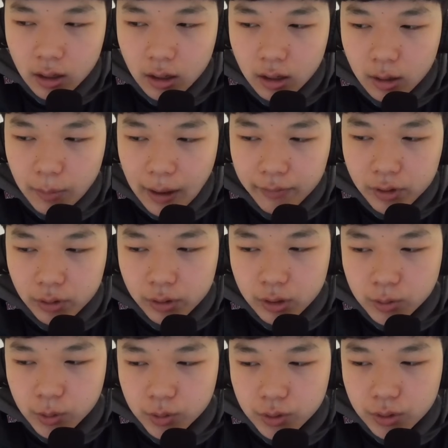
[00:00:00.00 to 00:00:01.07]
Um, after
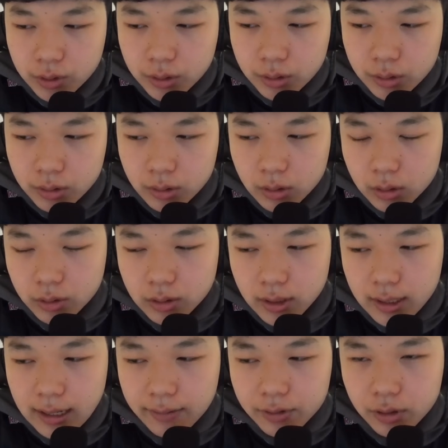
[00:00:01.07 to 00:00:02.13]
Udyr's supposed to lose
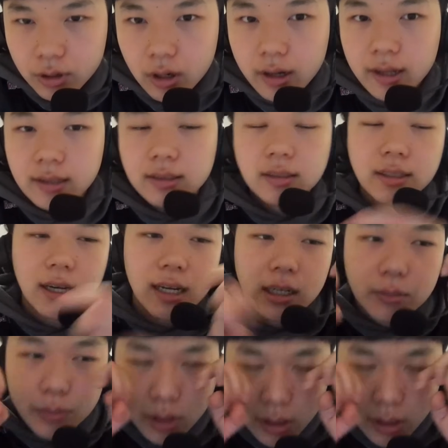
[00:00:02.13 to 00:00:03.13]
lane after Gnar gets his item,